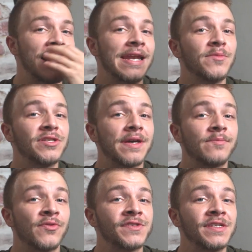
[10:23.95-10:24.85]
And I'm a
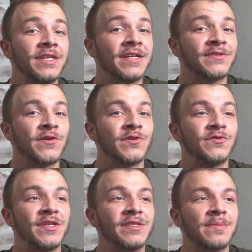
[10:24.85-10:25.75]
dumb person, and so
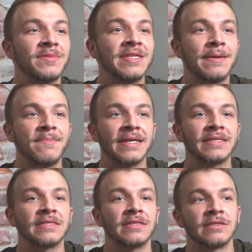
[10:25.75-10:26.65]
you need something that
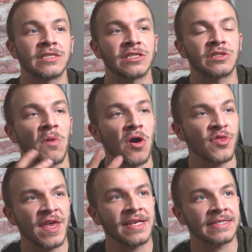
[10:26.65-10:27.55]
makes
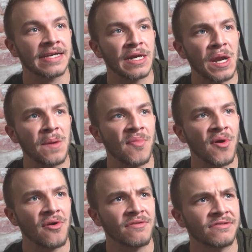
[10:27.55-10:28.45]
smart things like
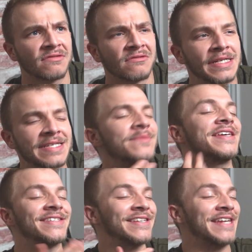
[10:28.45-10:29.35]
numbers seem
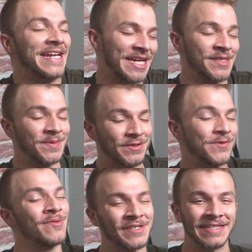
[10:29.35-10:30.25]
easy and digestible
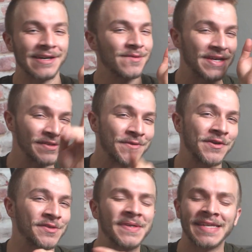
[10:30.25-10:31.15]
to a person like me, and
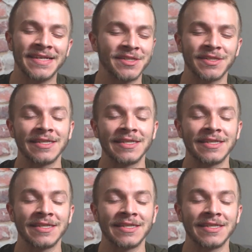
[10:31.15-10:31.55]
Squarespace has just